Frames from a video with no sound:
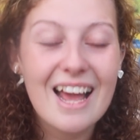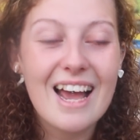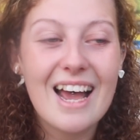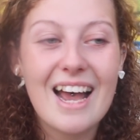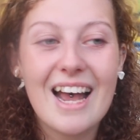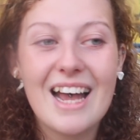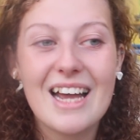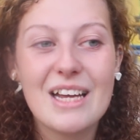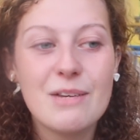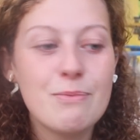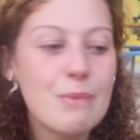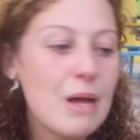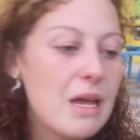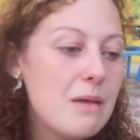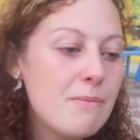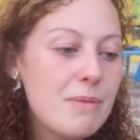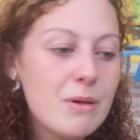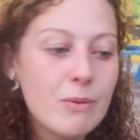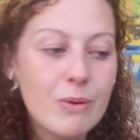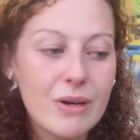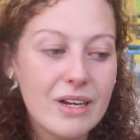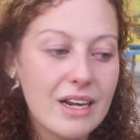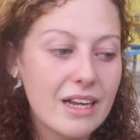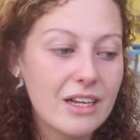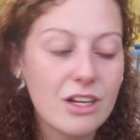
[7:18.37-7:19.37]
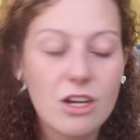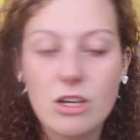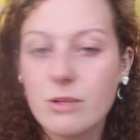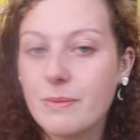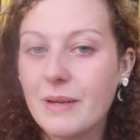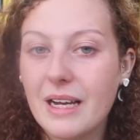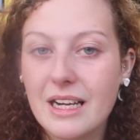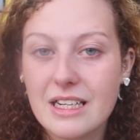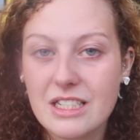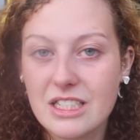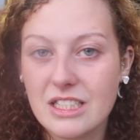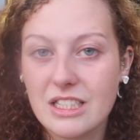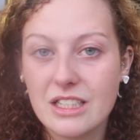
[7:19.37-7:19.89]
And maybe when I go
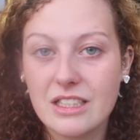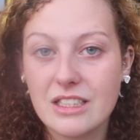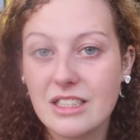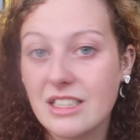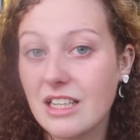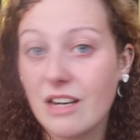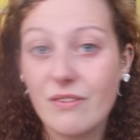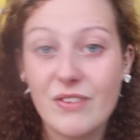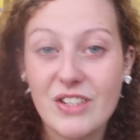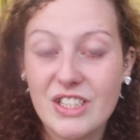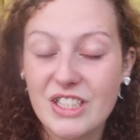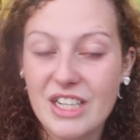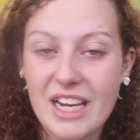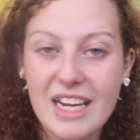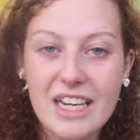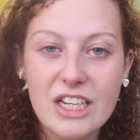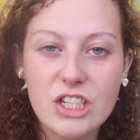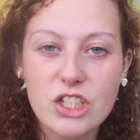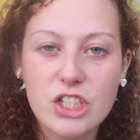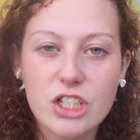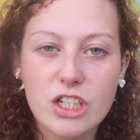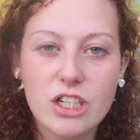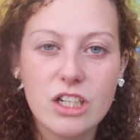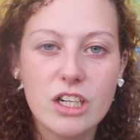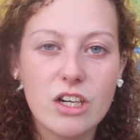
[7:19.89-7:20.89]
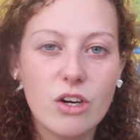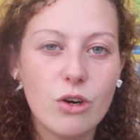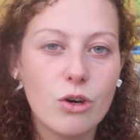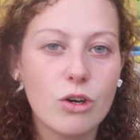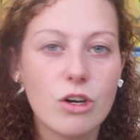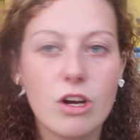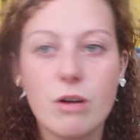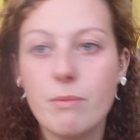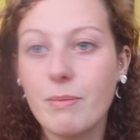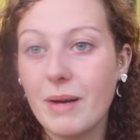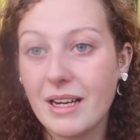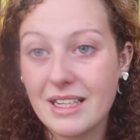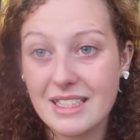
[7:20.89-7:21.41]
back to Southeast Asia or
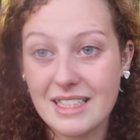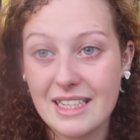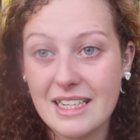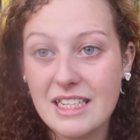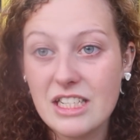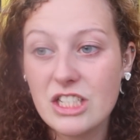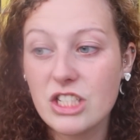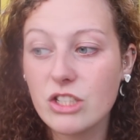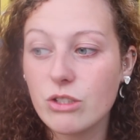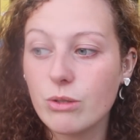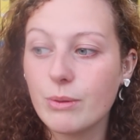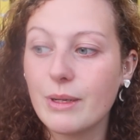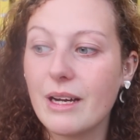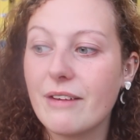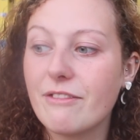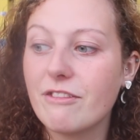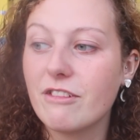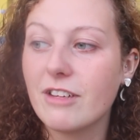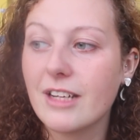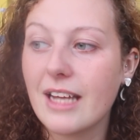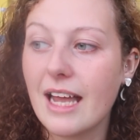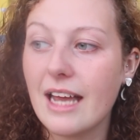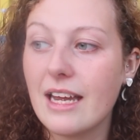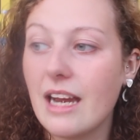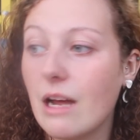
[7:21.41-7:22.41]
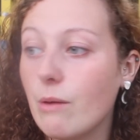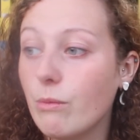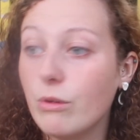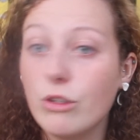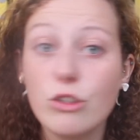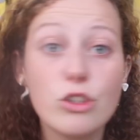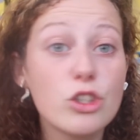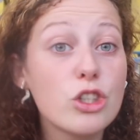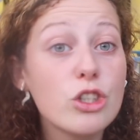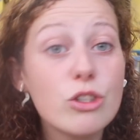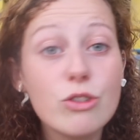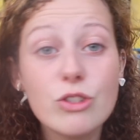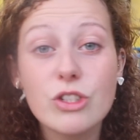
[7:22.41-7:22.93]
come back to India or whatever again, I
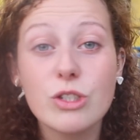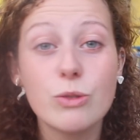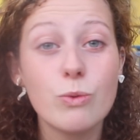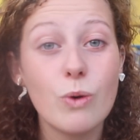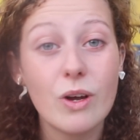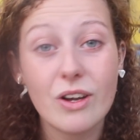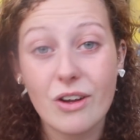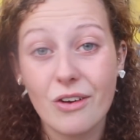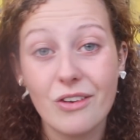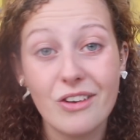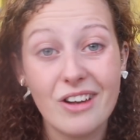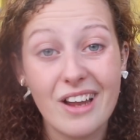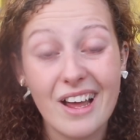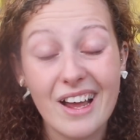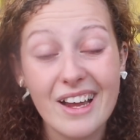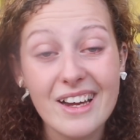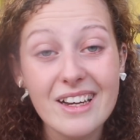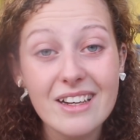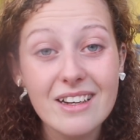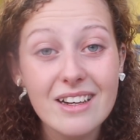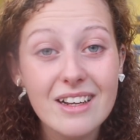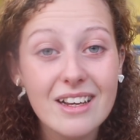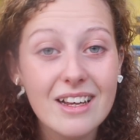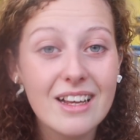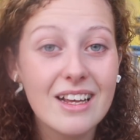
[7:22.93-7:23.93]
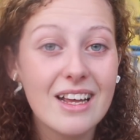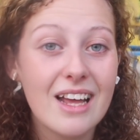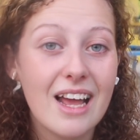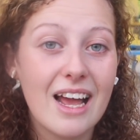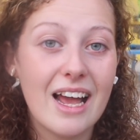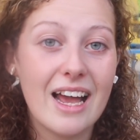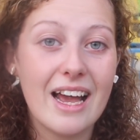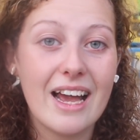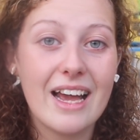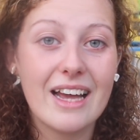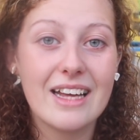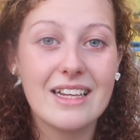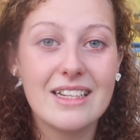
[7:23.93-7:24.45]
will choose to work online,
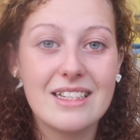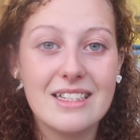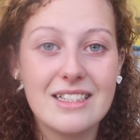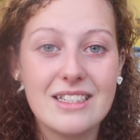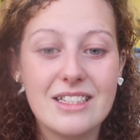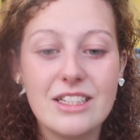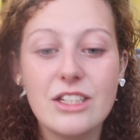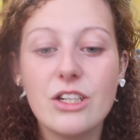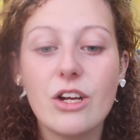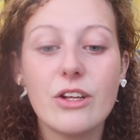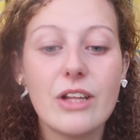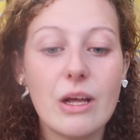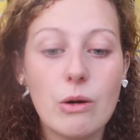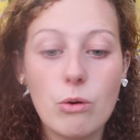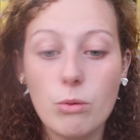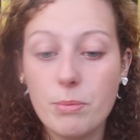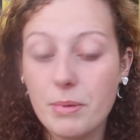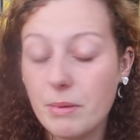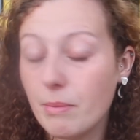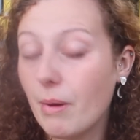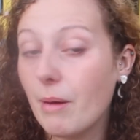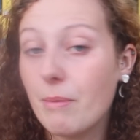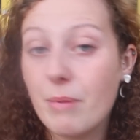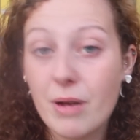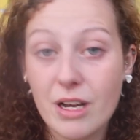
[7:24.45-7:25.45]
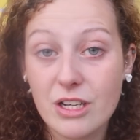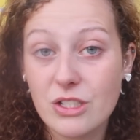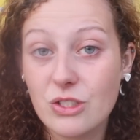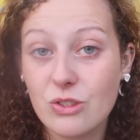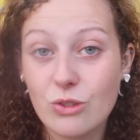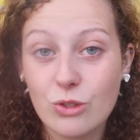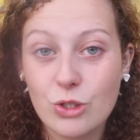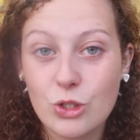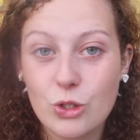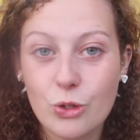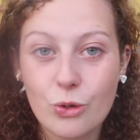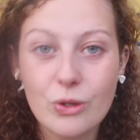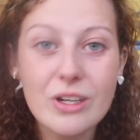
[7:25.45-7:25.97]
and you know, that will be my
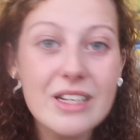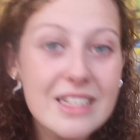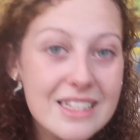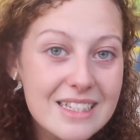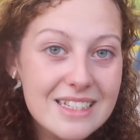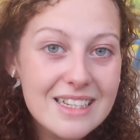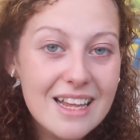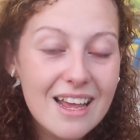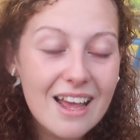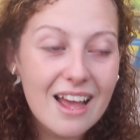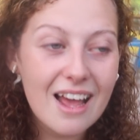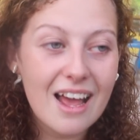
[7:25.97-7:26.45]
personal choice.